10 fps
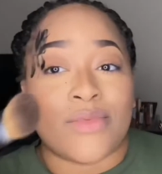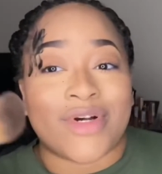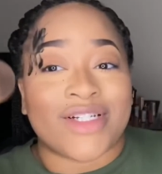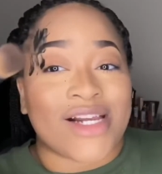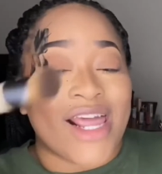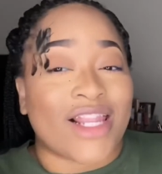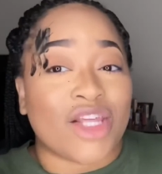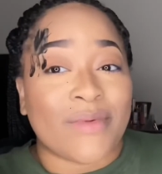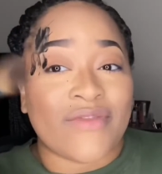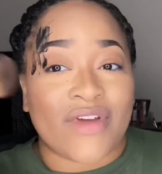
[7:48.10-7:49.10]
brush and I have a little
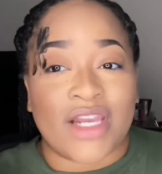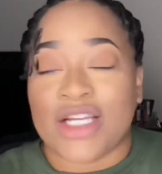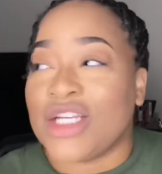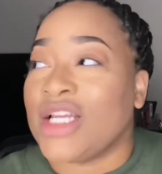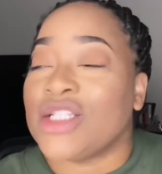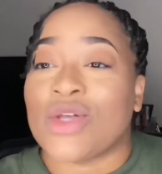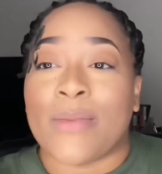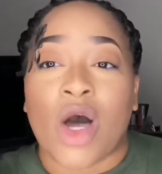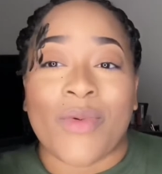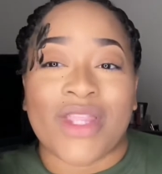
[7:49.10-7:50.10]
bit of foundation in. So I'm
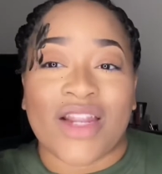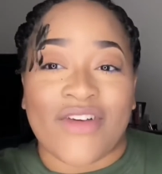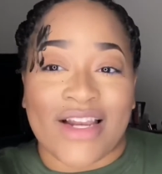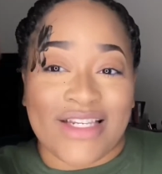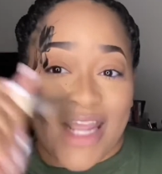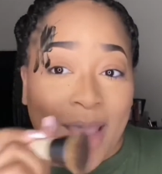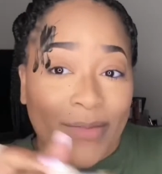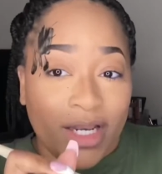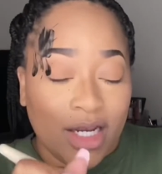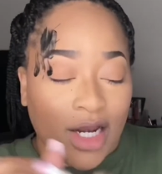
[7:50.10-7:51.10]
hoping that if I dab it
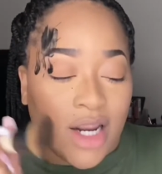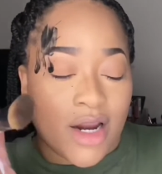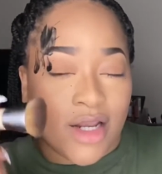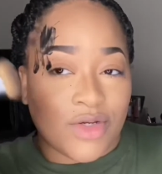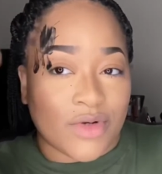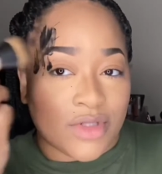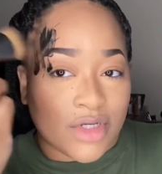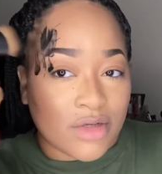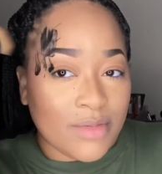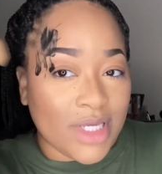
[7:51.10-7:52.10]
in there and do a
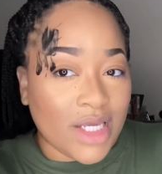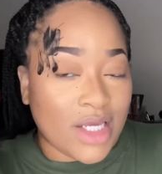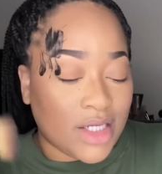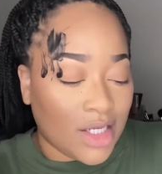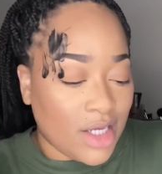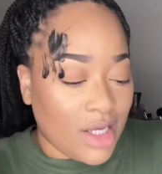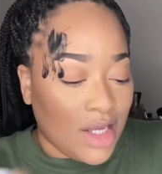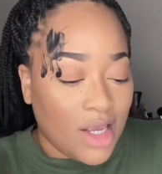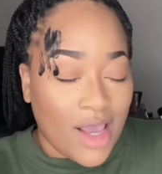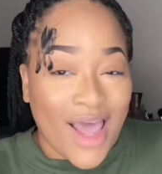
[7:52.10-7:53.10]
little bit,
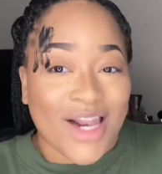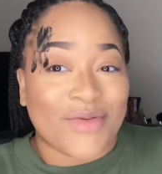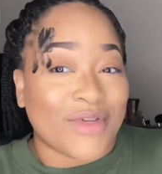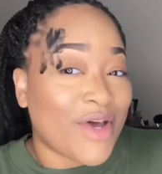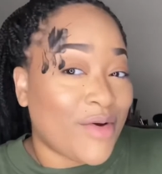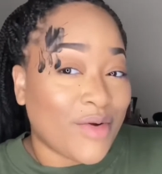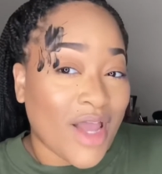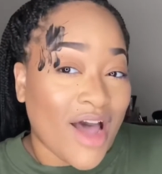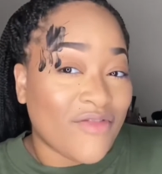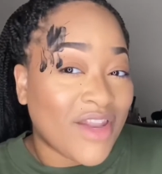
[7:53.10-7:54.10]
I don't know,
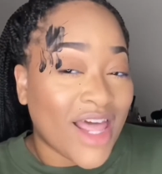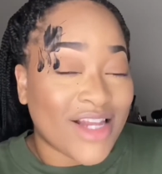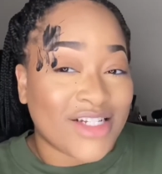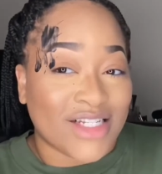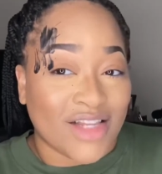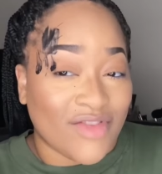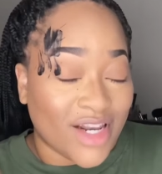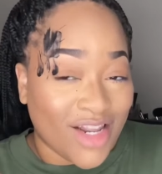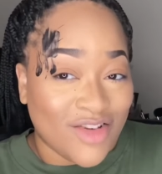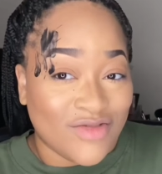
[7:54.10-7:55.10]
y'all. I feel like I should just leave it
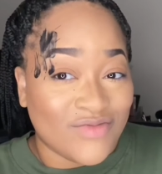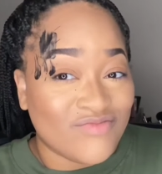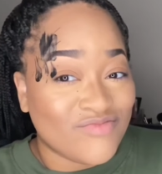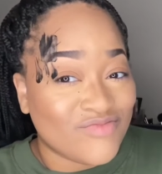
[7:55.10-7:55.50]
alone.